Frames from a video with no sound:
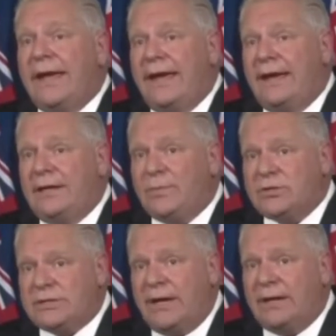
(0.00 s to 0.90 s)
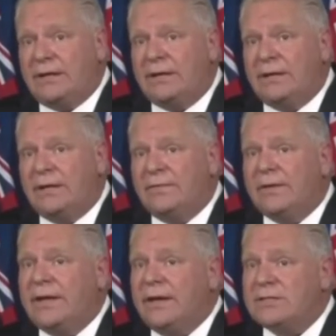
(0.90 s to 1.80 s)
80% of the
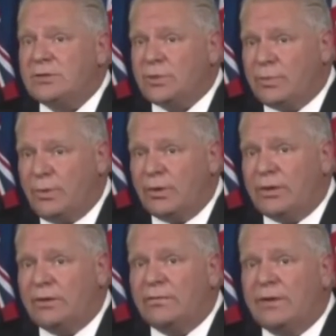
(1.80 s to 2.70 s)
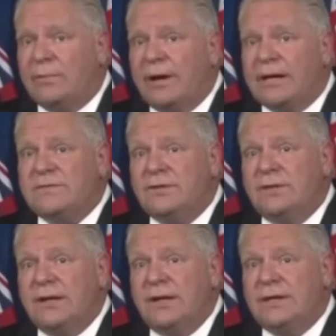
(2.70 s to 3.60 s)
cases reported over the past few
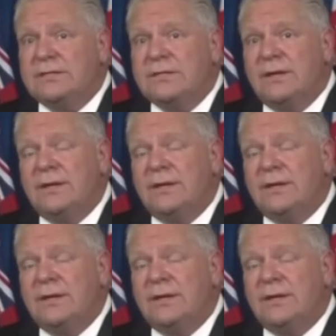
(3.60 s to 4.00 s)
days